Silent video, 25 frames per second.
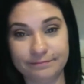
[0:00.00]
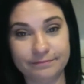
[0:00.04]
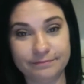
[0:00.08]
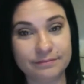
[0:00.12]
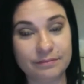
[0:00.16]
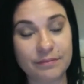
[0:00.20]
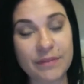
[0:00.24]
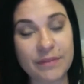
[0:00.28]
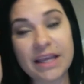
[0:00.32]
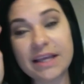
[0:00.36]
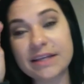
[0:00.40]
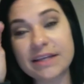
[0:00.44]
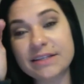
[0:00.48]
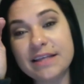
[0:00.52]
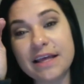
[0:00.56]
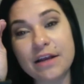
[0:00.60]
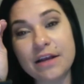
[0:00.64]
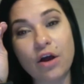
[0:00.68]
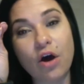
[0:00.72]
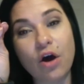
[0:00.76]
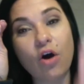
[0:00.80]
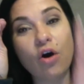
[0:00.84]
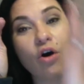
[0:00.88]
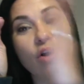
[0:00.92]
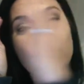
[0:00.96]
Because then
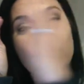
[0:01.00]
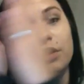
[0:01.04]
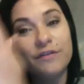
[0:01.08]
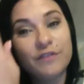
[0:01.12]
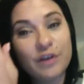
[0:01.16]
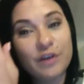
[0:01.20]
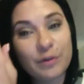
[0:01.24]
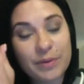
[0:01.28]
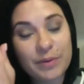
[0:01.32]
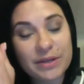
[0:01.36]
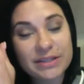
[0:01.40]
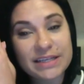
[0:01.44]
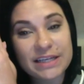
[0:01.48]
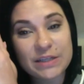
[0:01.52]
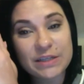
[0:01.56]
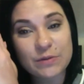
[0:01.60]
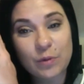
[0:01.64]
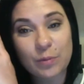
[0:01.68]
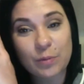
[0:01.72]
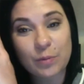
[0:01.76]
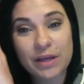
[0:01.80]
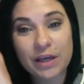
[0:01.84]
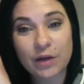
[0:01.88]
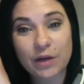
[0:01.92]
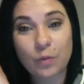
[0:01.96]
all of your business
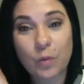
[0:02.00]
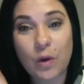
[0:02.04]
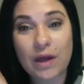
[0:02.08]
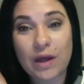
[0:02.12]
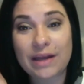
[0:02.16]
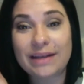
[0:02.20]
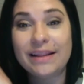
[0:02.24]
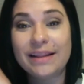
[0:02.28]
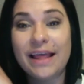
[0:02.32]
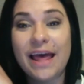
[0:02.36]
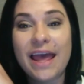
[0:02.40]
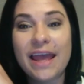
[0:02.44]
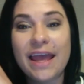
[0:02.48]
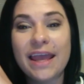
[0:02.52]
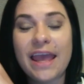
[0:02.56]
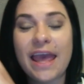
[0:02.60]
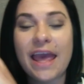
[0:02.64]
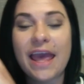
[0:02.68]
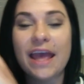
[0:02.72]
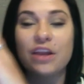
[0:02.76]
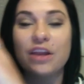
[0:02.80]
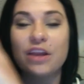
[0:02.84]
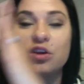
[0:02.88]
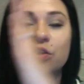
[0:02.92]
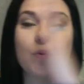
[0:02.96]
will be in one leg
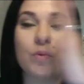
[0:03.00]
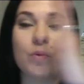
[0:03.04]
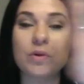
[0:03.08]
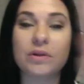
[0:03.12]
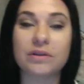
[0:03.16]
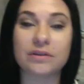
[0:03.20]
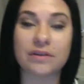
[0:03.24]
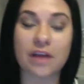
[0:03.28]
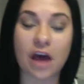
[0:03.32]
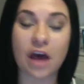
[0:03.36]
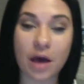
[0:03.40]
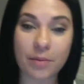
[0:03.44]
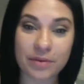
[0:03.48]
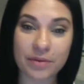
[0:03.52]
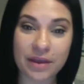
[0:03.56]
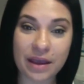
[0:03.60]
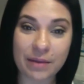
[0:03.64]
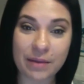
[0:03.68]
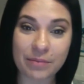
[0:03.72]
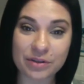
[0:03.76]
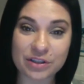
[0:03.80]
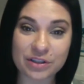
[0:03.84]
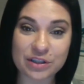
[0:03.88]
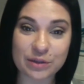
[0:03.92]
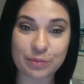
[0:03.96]
and you will not be
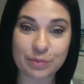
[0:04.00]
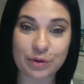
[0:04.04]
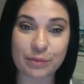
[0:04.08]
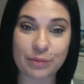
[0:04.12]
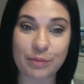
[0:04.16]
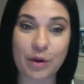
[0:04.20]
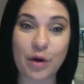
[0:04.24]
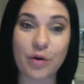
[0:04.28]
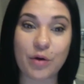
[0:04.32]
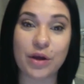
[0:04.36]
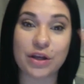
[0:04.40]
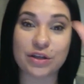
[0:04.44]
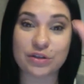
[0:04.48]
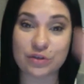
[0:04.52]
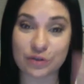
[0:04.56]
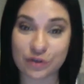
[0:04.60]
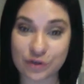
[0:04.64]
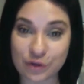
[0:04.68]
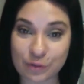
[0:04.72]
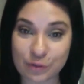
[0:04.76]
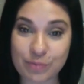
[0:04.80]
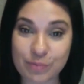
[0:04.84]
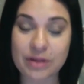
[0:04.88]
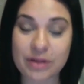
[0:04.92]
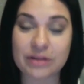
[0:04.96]
able to promote until
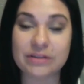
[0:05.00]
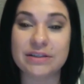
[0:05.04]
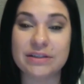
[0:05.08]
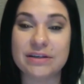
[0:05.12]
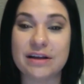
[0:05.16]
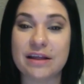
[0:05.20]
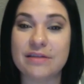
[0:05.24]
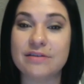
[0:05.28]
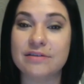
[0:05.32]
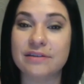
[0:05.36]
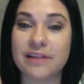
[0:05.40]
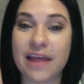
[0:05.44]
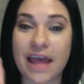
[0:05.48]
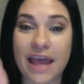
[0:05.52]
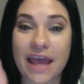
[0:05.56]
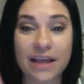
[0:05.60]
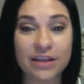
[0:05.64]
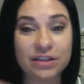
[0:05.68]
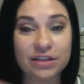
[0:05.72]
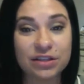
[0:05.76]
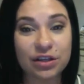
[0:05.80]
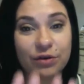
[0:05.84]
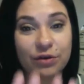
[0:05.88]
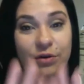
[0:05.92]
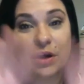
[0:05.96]
you build another leg.
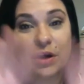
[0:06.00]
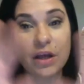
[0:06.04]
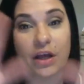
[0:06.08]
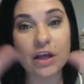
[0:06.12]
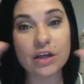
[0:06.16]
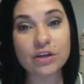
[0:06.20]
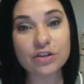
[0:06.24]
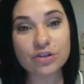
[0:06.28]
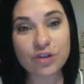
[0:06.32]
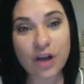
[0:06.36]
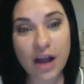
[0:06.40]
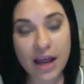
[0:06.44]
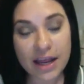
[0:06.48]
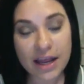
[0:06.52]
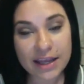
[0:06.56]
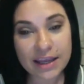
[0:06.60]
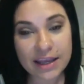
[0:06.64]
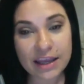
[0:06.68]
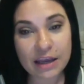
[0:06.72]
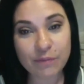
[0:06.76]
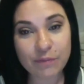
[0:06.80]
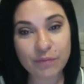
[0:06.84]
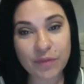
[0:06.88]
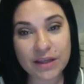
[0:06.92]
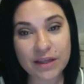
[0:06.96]
So try and
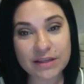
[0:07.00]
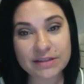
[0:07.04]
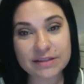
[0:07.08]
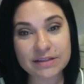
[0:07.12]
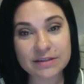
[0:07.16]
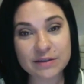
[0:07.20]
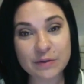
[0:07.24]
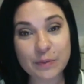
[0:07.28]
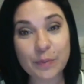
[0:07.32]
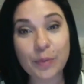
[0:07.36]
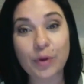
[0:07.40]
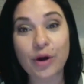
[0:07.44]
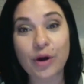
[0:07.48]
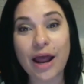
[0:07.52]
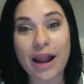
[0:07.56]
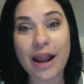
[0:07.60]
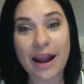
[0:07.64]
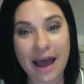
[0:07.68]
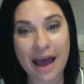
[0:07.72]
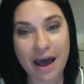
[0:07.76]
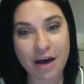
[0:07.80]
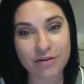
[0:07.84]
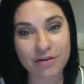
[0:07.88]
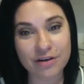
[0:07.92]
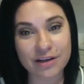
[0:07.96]
keep things spread
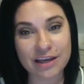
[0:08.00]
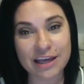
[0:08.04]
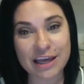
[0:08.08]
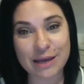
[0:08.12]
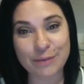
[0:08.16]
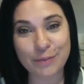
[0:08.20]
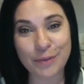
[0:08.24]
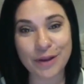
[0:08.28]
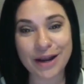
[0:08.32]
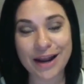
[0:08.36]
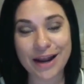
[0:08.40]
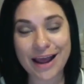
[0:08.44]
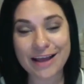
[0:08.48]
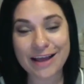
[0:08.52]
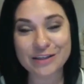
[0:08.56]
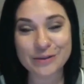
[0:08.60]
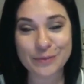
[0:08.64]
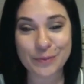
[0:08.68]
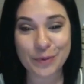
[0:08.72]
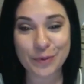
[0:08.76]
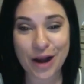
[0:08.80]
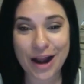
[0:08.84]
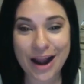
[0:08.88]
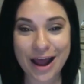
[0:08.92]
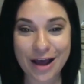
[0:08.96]
out. Keep it
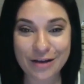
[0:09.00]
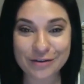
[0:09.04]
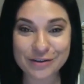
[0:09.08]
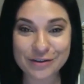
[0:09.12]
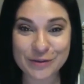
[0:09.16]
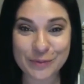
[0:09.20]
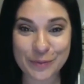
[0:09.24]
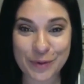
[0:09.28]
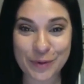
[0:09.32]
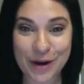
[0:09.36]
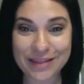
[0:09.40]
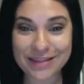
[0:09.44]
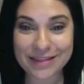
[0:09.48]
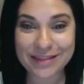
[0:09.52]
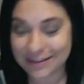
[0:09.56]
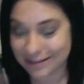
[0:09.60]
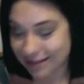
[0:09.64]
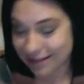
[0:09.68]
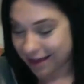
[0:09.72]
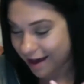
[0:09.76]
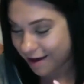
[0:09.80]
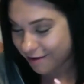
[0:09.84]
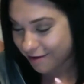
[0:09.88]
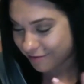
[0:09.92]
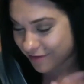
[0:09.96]
spread out. Spread the
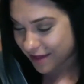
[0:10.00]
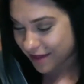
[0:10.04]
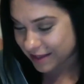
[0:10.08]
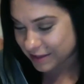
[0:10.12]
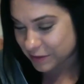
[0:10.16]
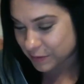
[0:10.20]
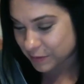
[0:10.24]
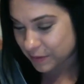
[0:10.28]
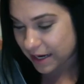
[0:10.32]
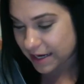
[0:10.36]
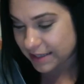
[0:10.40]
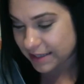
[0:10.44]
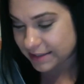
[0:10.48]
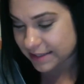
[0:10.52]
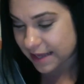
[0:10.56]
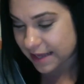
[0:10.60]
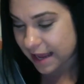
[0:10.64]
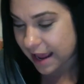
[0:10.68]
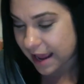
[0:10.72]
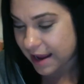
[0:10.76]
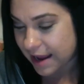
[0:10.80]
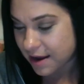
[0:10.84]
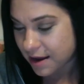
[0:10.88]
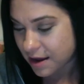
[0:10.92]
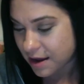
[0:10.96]
love. That's what I
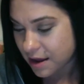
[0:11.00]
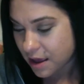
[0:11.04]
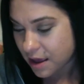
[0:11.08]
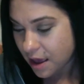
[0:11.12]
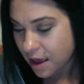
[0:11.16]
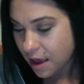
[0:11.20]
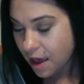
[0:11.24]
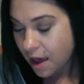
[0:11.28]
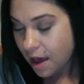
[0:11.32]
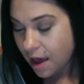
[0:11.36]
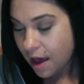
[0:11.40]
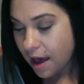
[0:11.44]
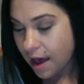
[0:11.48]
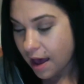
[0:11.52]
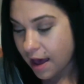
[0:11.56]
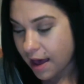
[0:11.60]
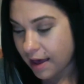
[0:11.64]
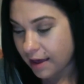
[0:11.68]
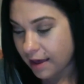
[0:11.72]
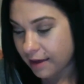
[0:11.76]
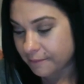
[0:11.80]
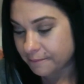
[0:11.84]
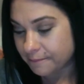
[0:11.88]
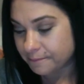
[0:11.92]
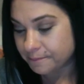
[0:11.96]
say.
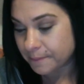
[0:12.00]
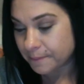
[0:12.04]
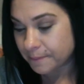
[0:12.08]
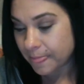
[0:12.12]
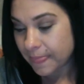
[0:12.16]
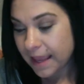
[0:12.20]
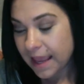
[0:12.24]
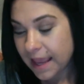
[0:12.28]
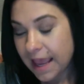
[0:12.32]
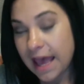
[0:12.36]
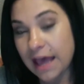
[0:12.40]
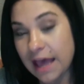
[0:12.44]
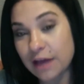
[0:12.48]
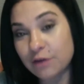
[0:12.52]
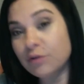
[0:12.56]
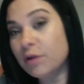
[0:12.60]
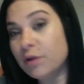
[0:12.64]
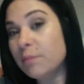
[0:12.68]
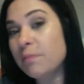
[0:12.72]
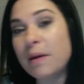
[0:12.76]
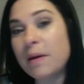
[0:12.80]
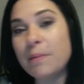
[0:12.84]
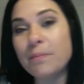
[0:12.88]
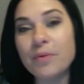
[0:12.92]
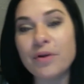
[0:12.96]
And
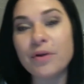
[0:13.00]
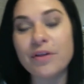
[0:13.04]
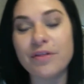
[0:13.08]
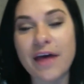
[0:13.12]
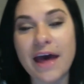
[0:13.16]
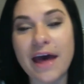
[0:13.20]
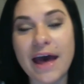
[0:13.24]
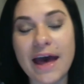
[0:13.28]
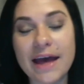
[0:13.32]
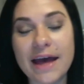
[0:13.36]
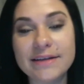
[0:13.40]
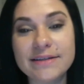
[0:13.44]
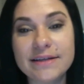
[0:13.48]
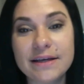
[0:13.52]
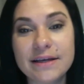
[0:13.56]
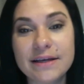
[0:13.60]
remember that